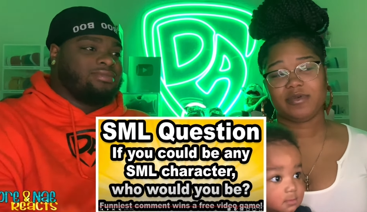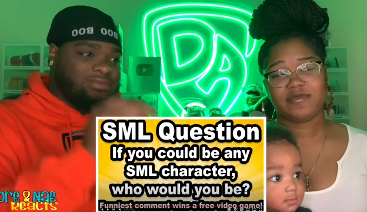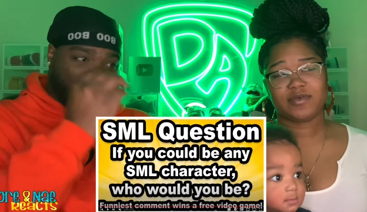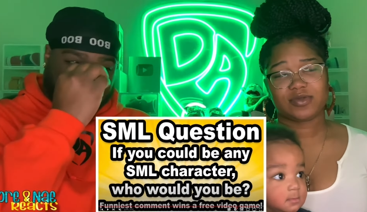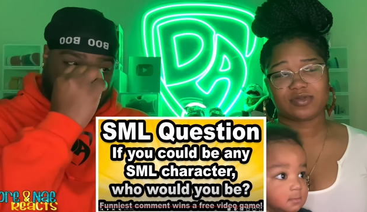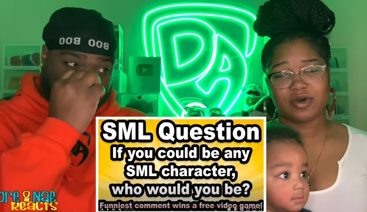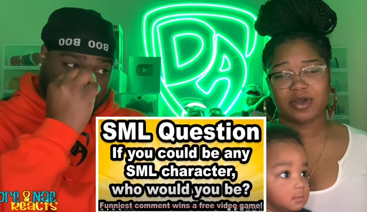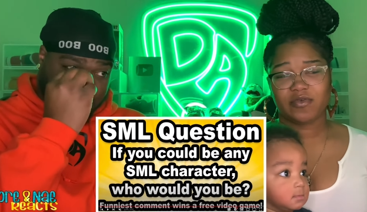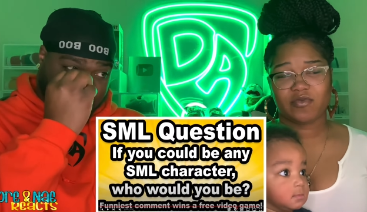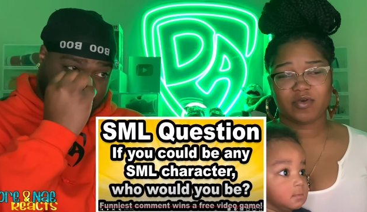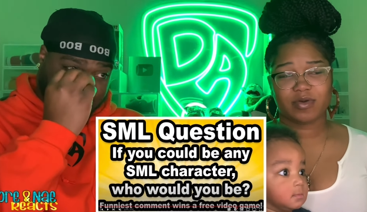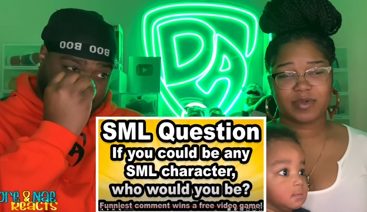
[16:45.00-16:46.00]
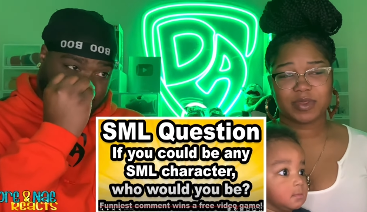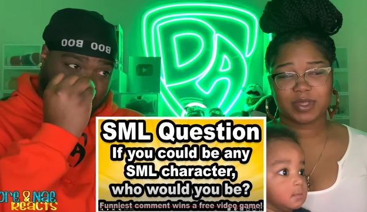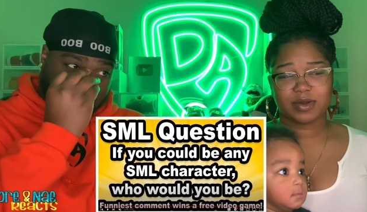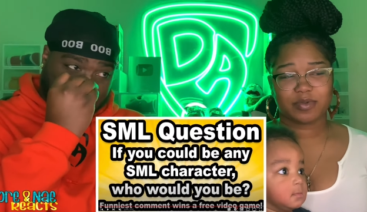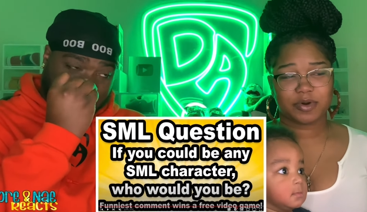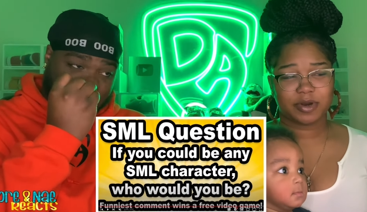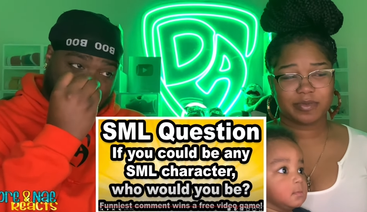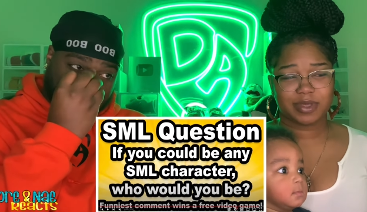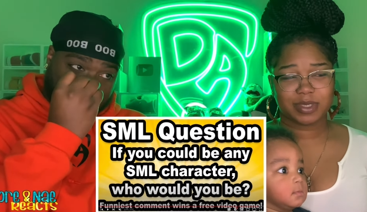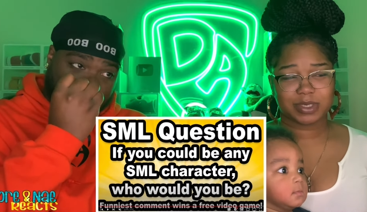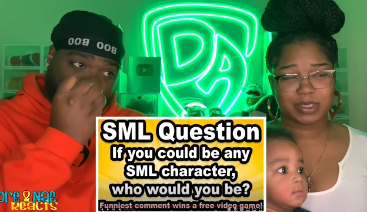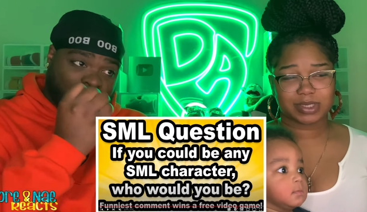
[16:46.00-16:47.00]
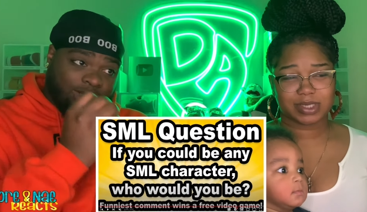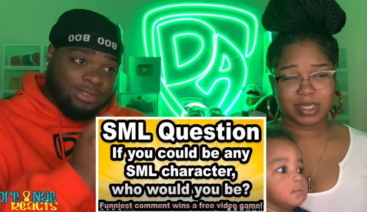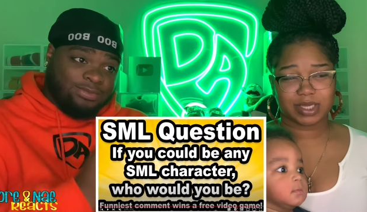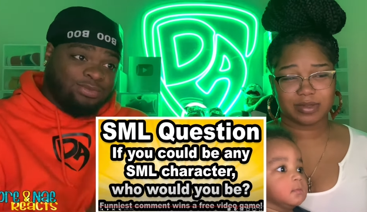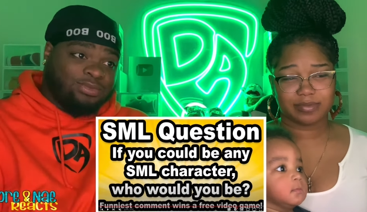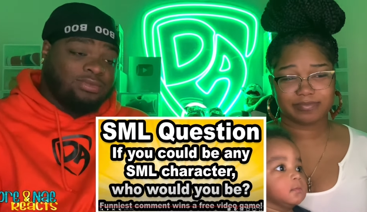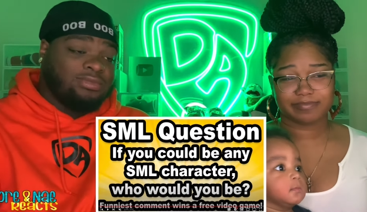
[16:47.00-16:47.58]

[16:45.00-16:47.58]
Speaker 1: feels sorry for him, and then a part of me is just like.